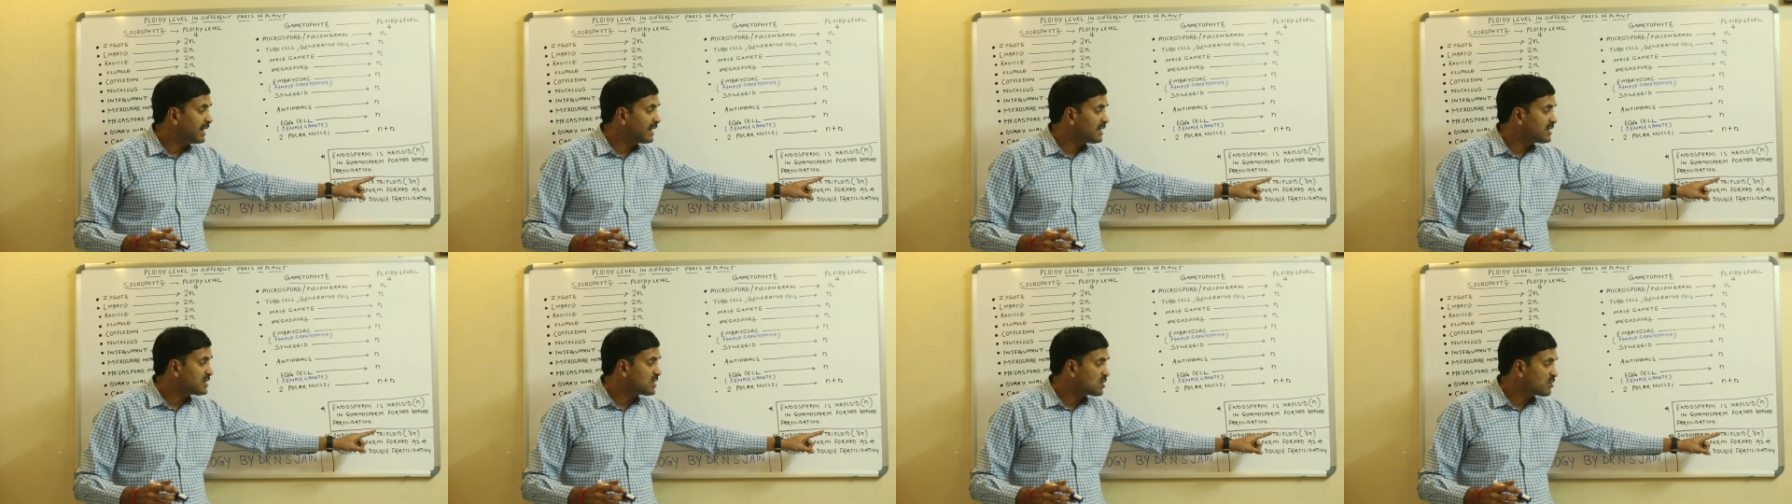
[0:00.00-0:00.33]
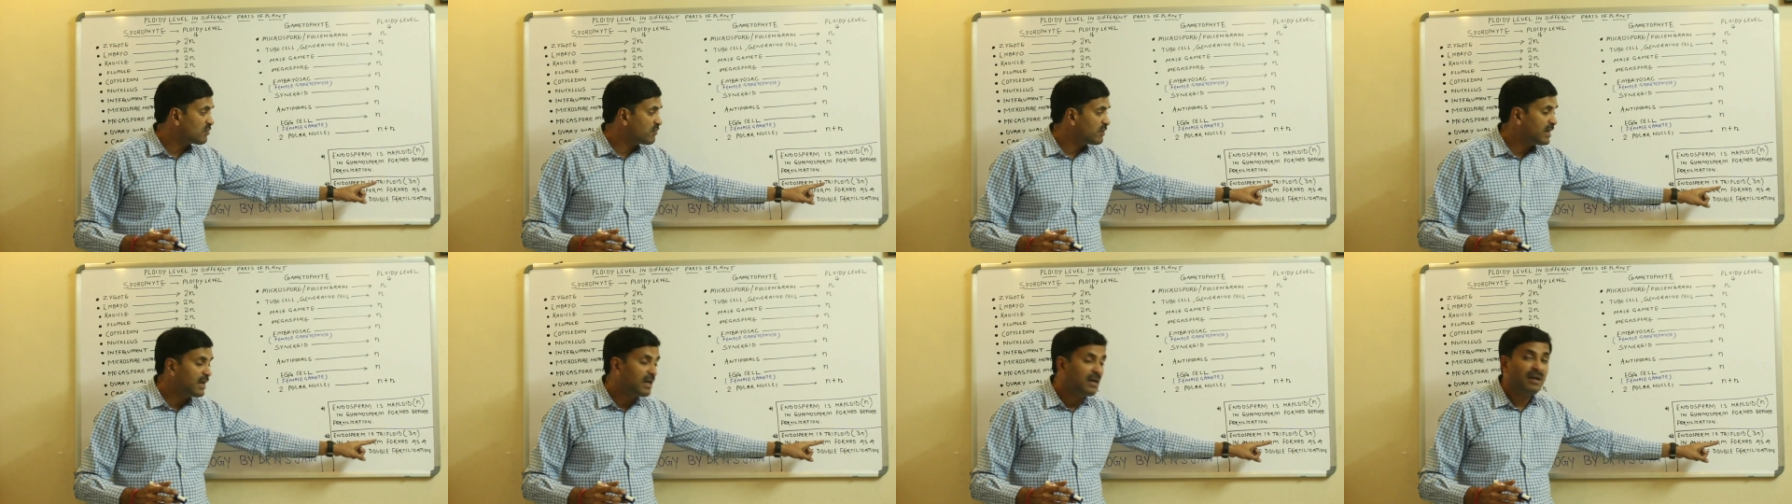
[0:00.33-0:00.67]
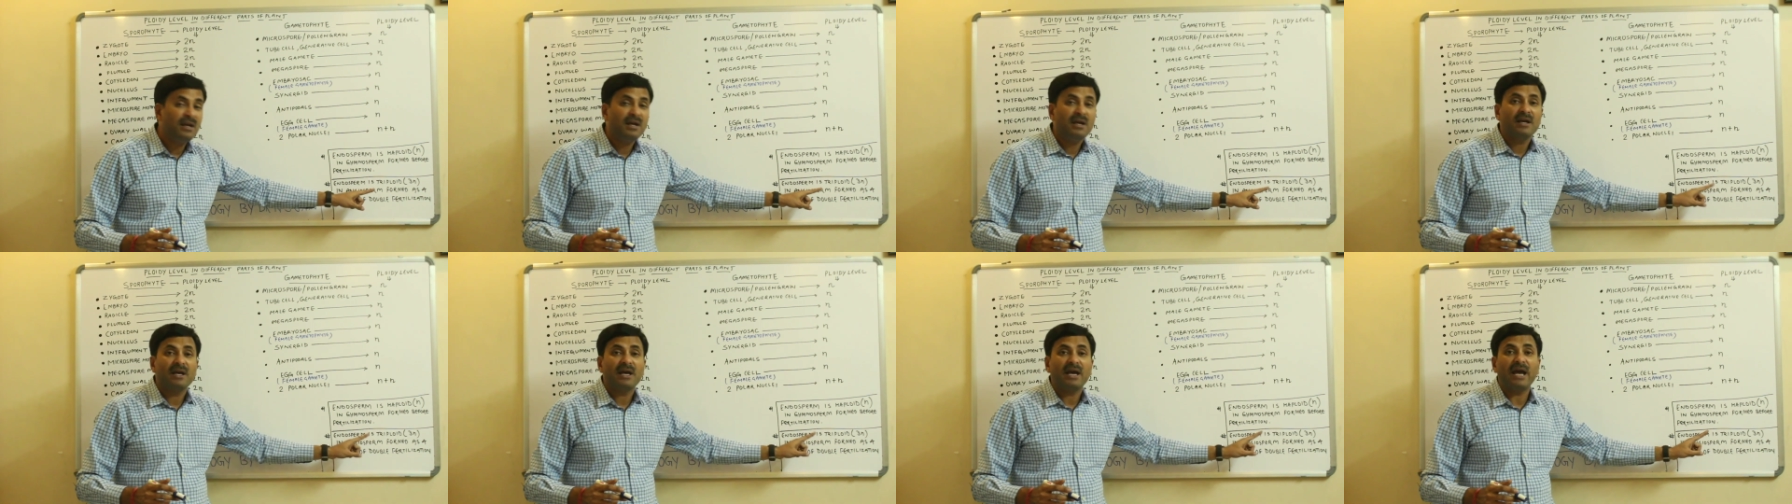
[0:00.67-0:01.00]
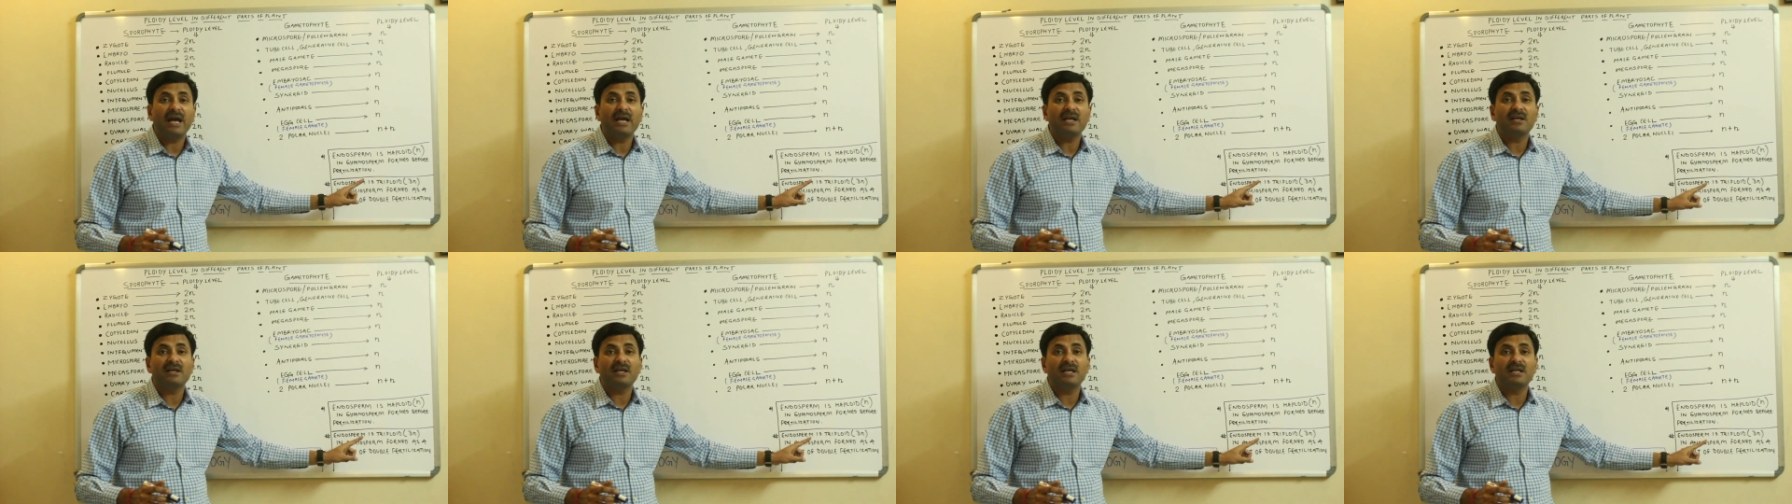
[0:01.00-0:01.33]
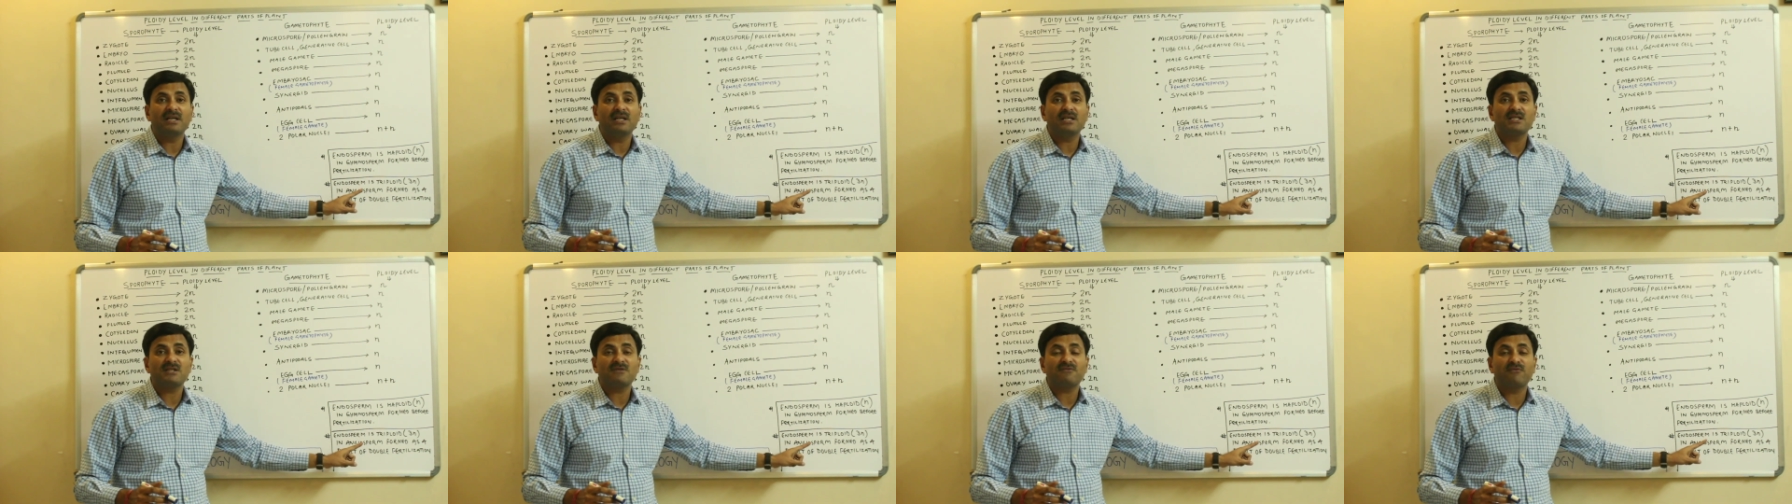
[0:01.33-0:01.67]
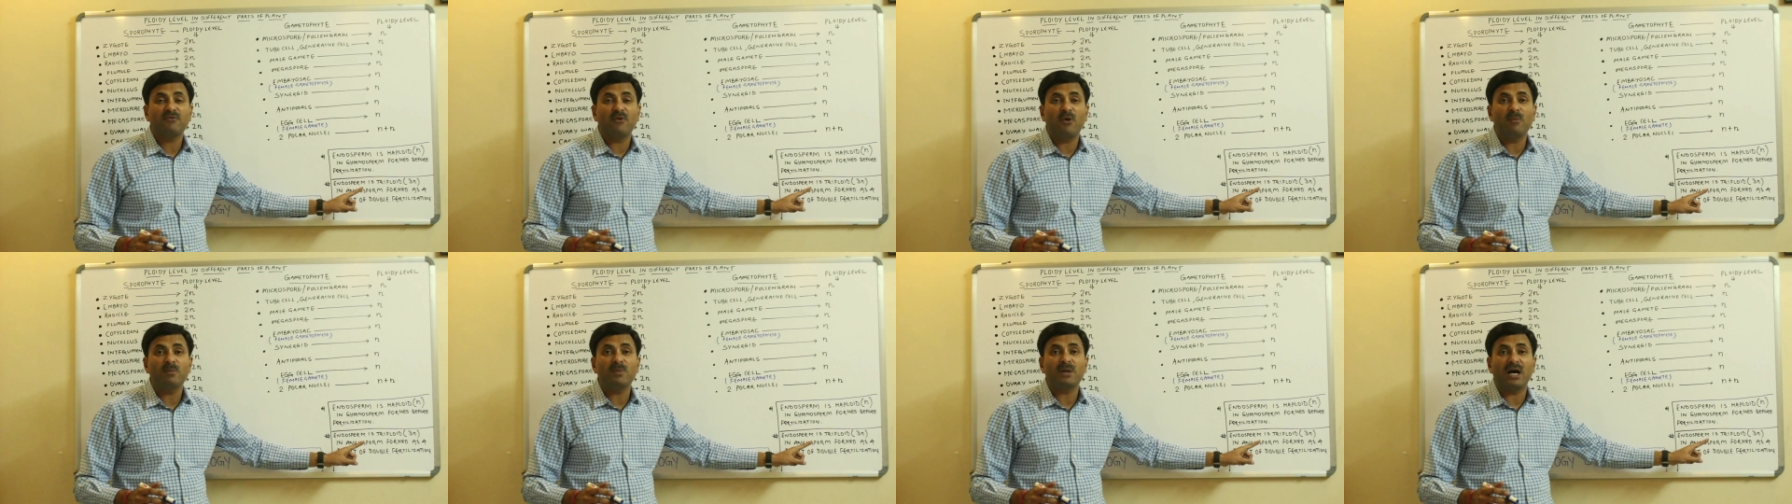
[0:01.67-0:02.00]
that is 3n, and it is
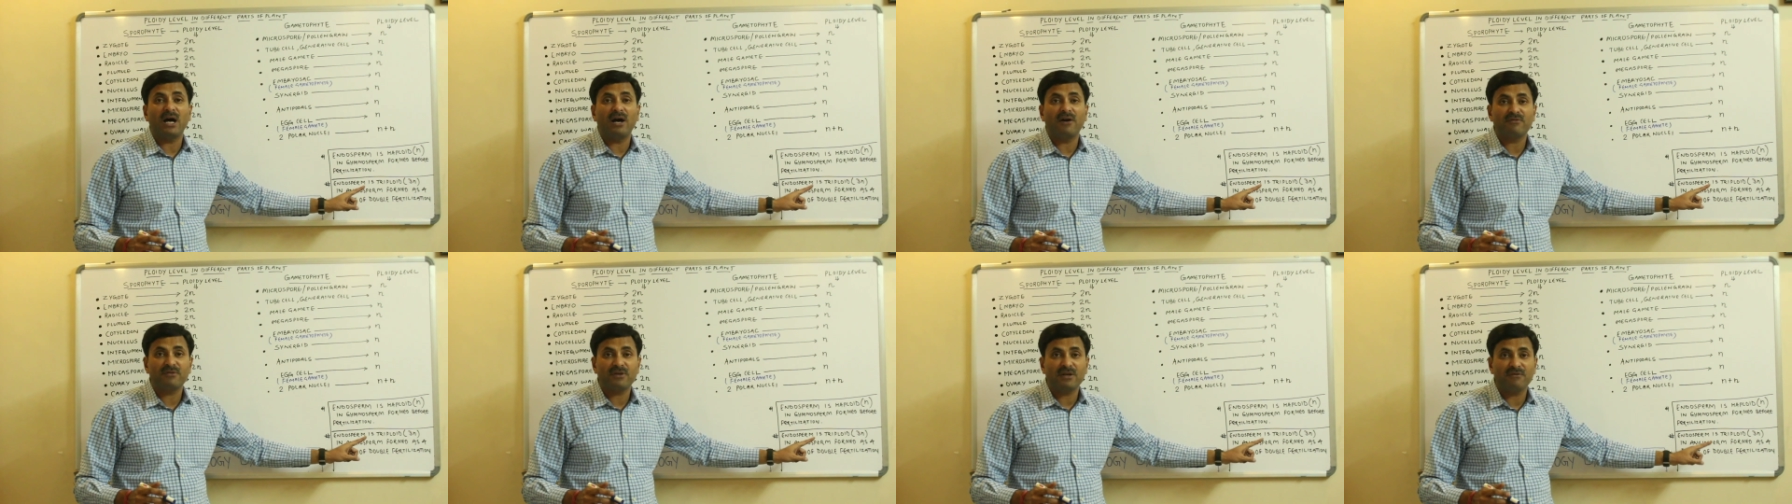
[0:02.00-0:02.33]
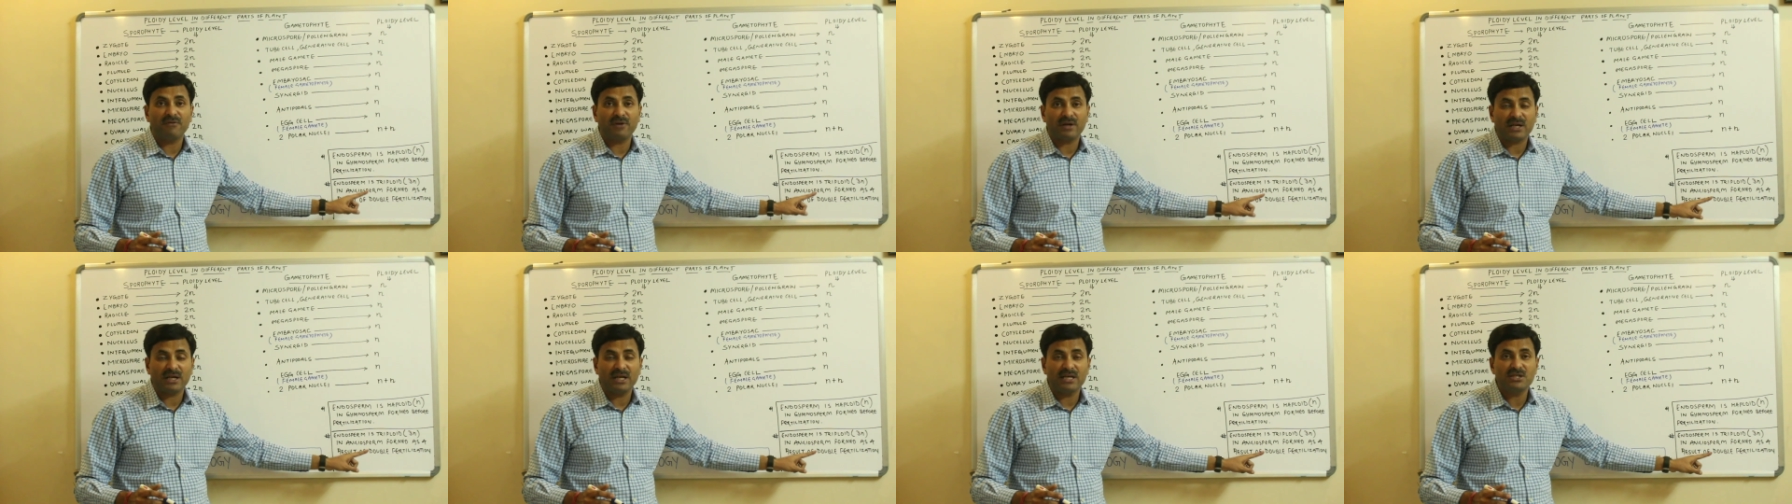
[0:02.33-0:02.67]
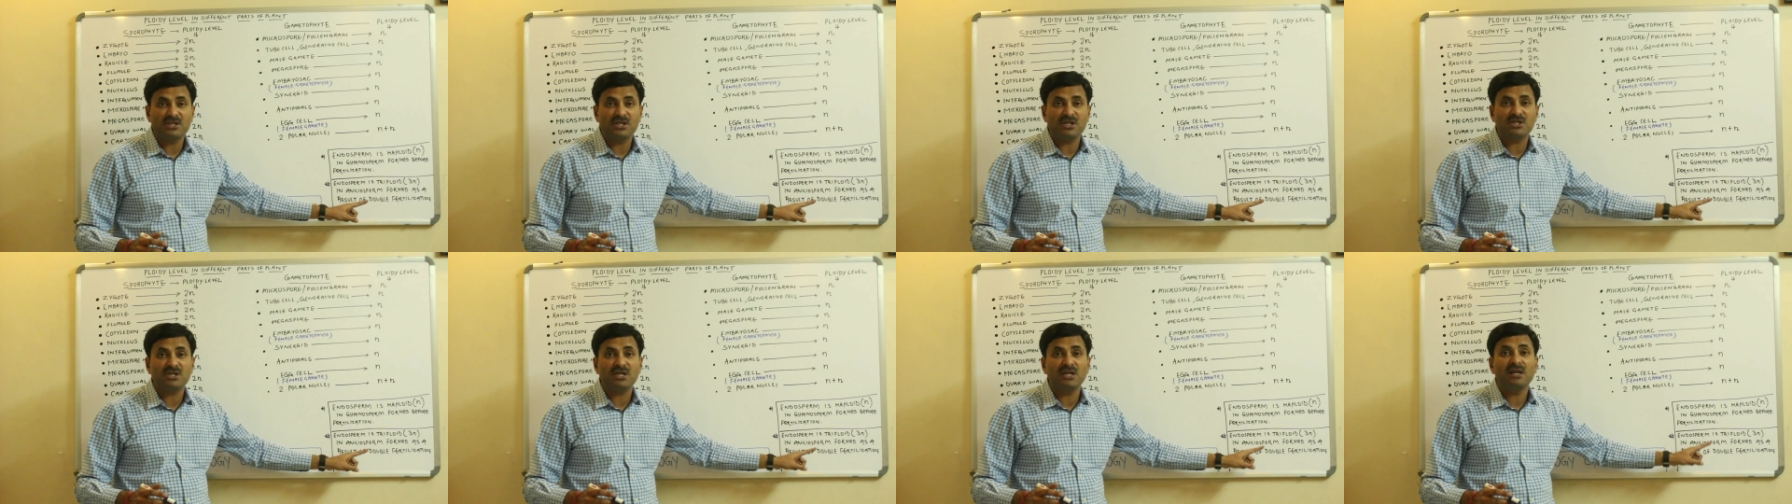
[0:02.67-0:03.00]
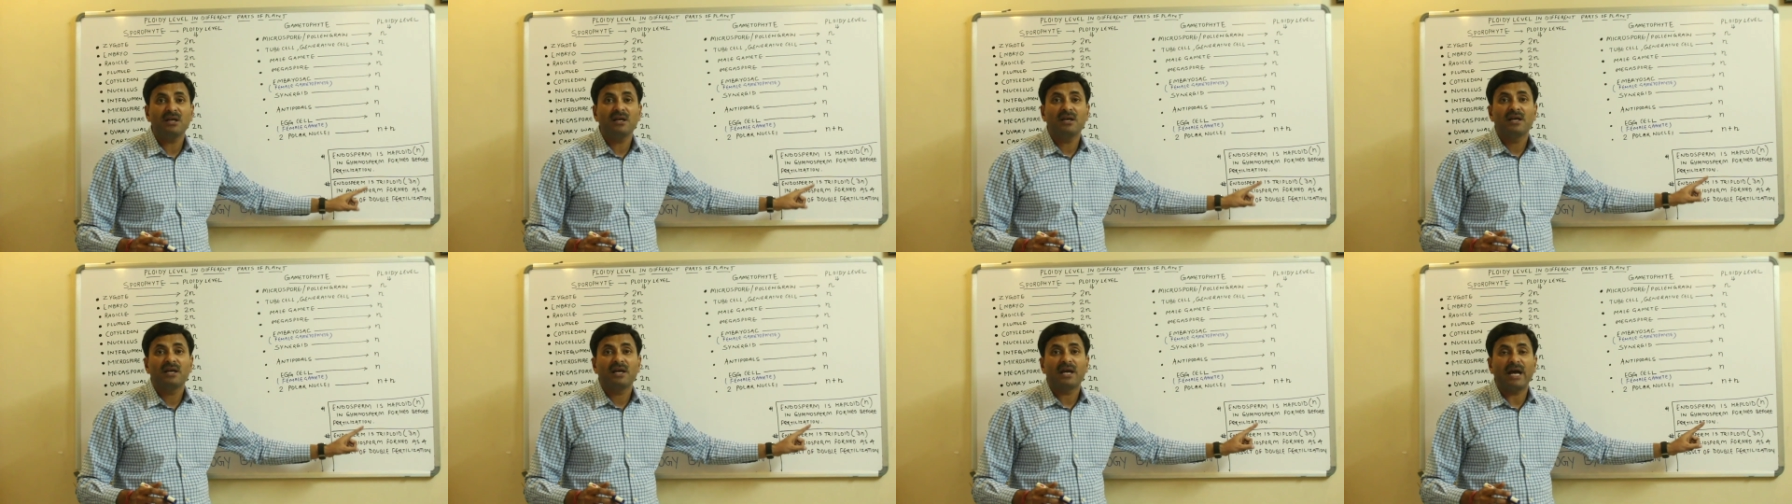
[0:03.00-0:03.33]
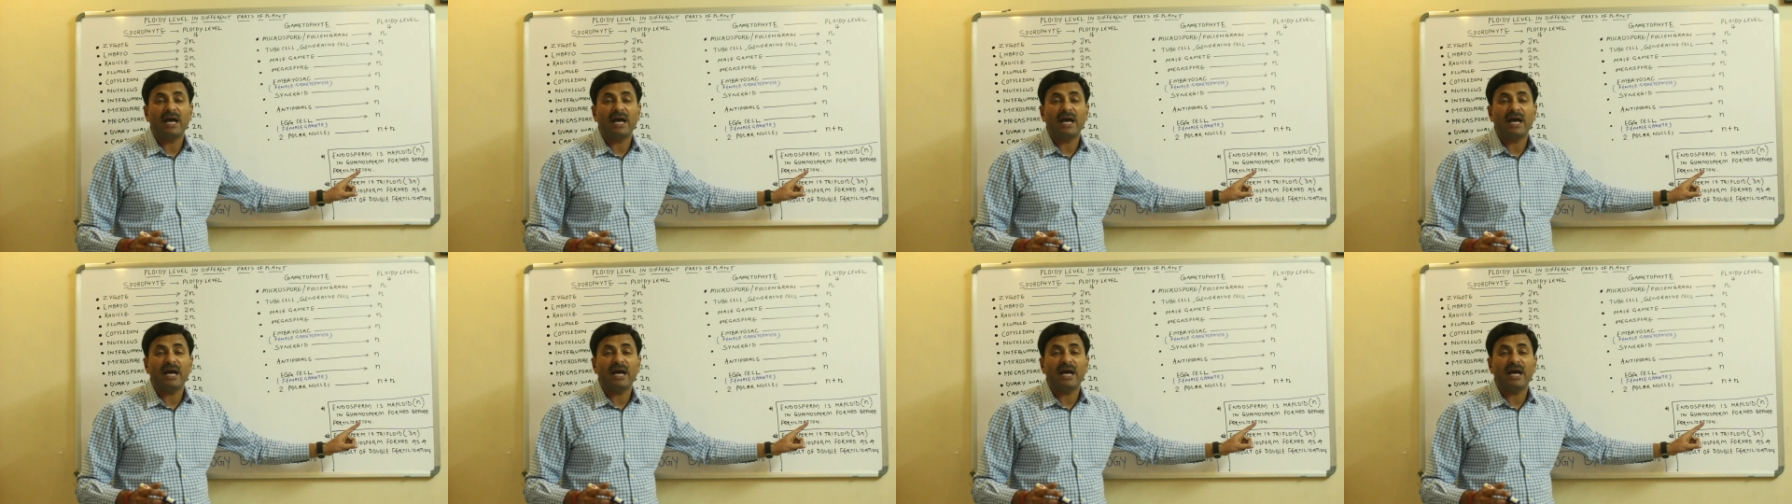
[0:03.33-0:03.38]
formed after fertilization,